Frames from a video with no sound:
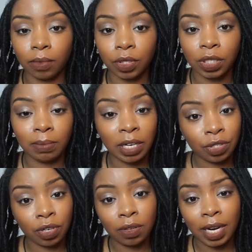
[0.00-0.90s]
Just make
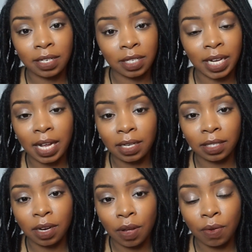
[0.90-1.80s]
sure you let your
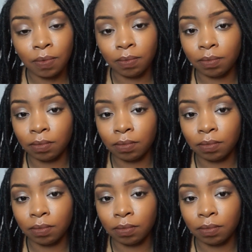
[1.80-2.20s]
stylist know.